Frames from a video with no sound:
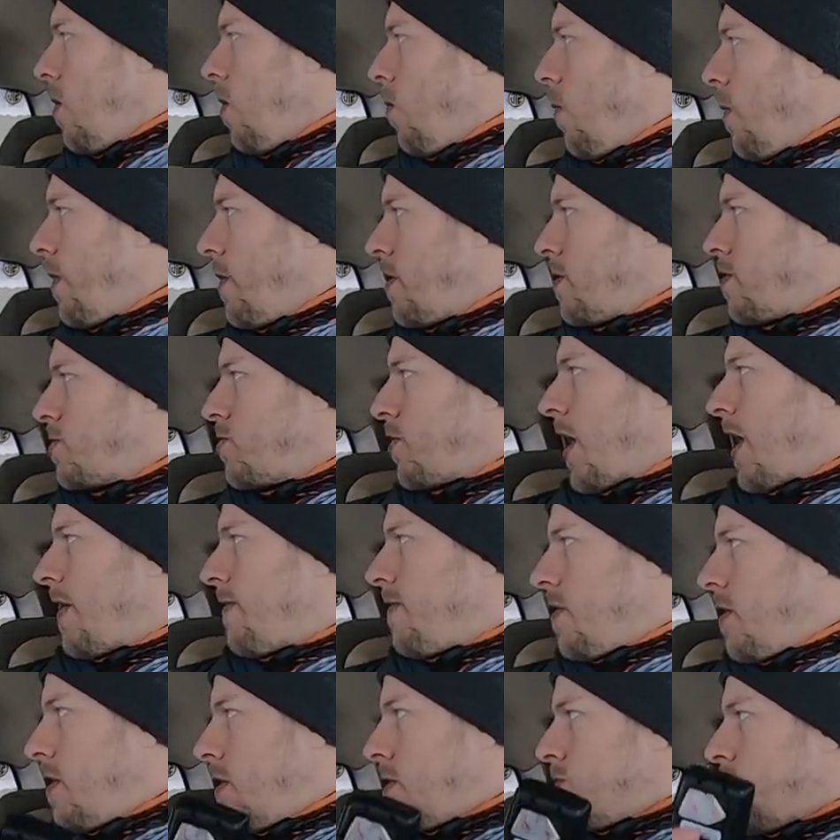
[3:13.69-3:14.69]
when you're
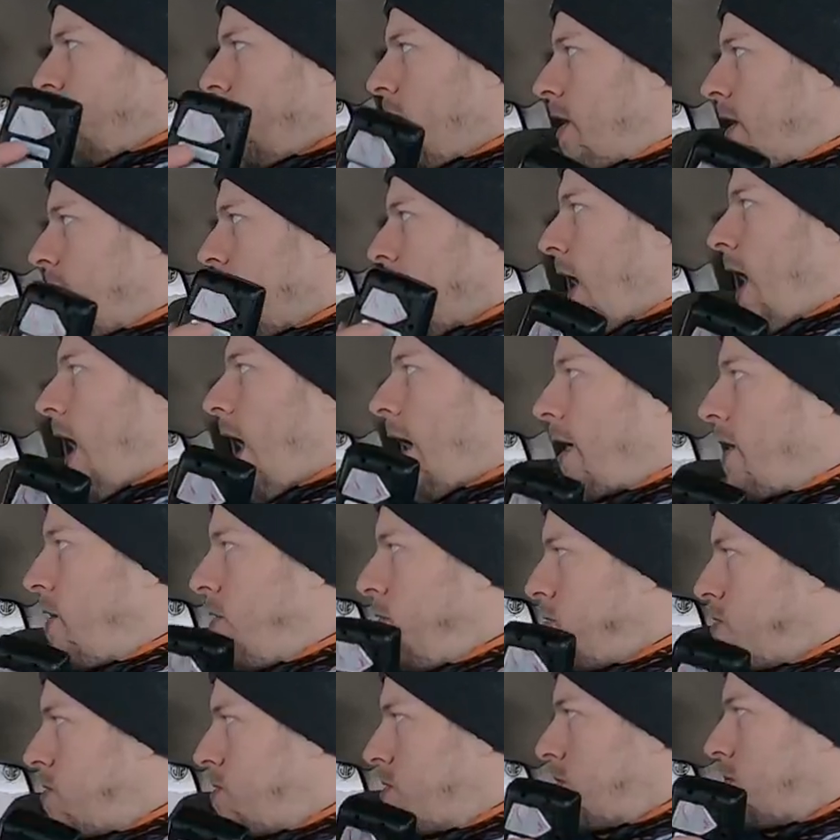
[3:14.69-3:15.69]
driving the truck, I
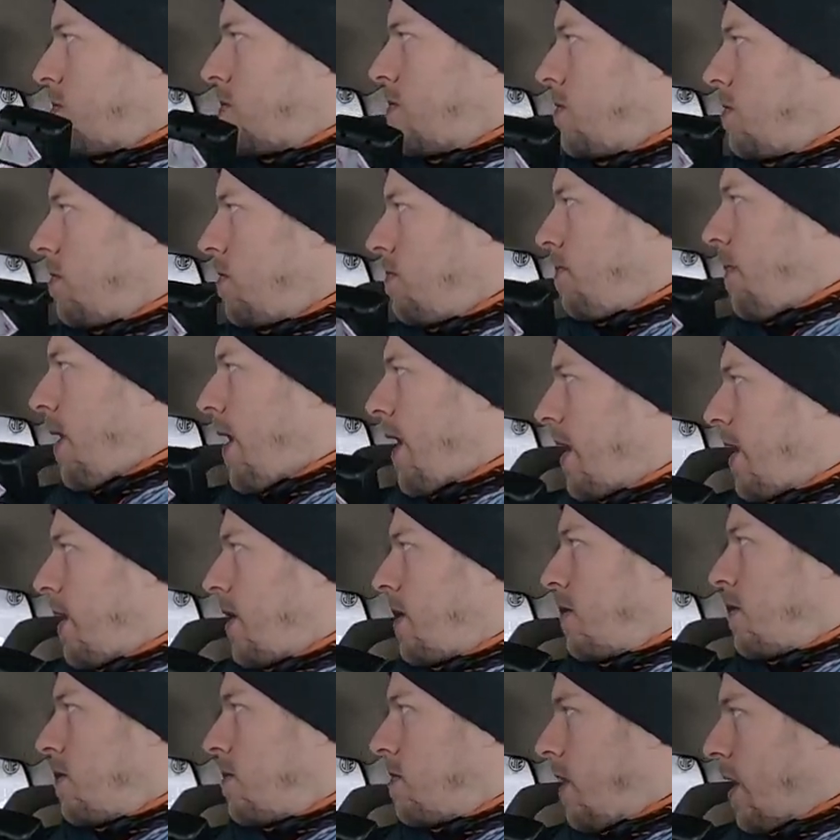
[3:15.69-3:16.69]
use,
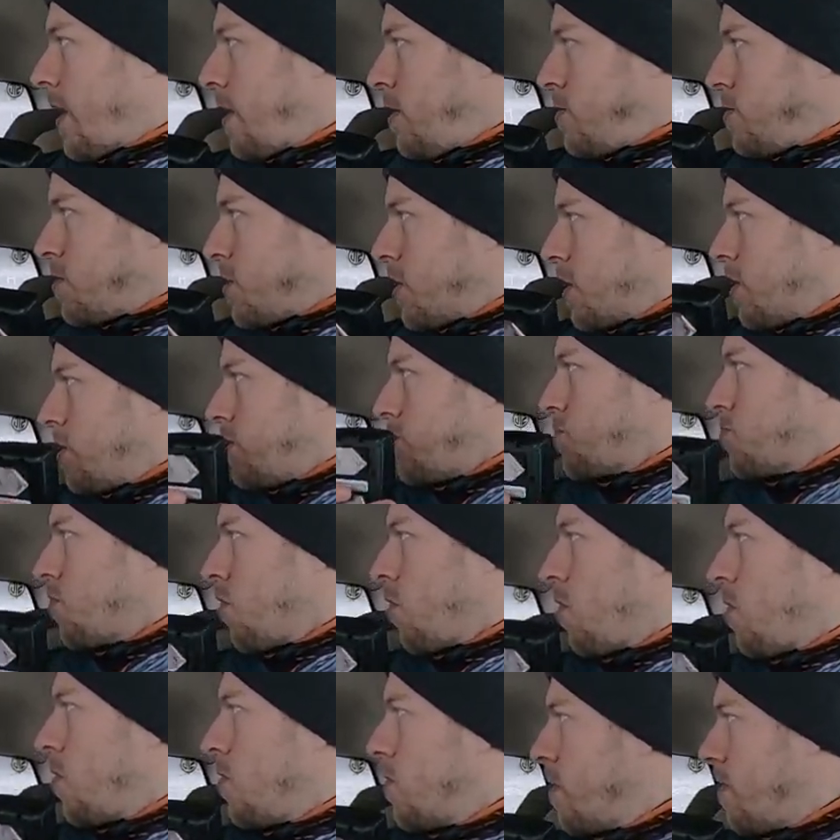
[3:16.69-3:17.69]
my, I use the
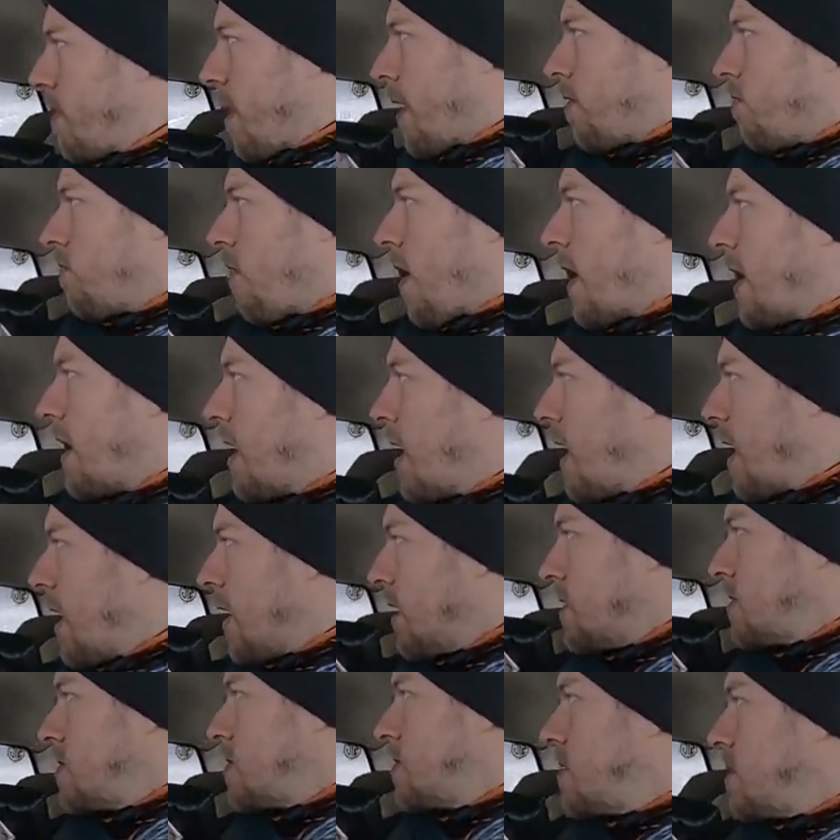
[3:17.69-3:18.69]
controller in my right
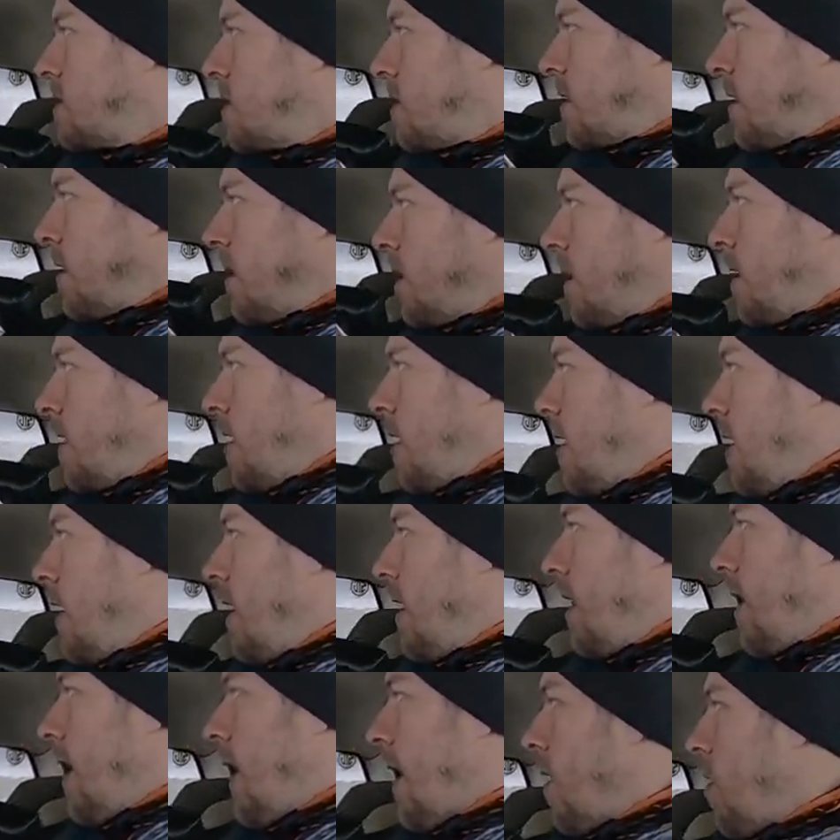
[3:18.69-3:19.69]
hand,
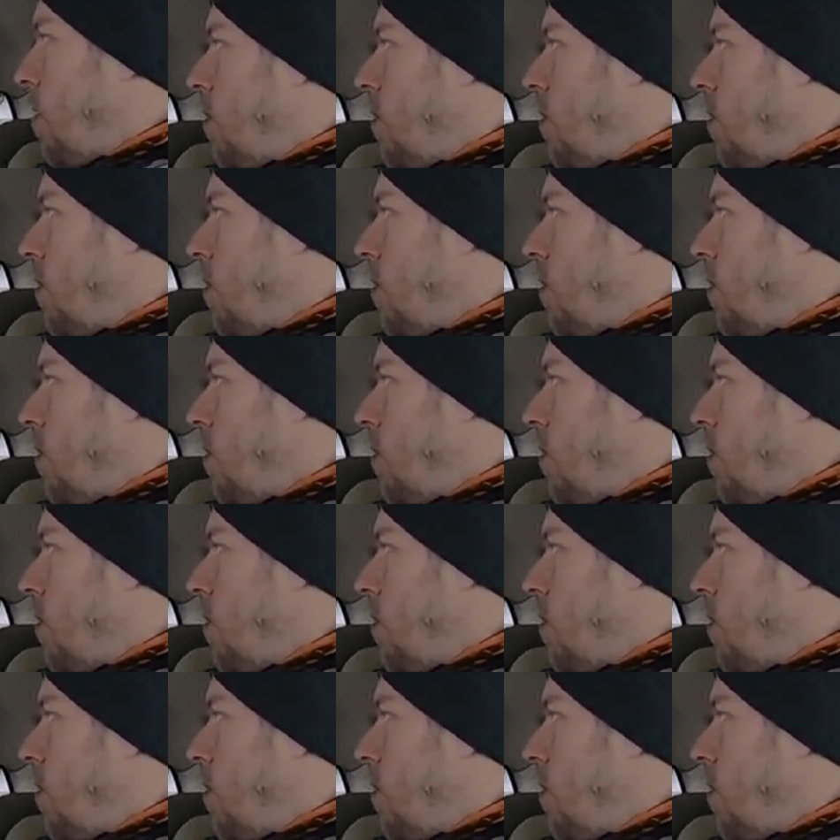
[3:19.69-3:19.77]
and I,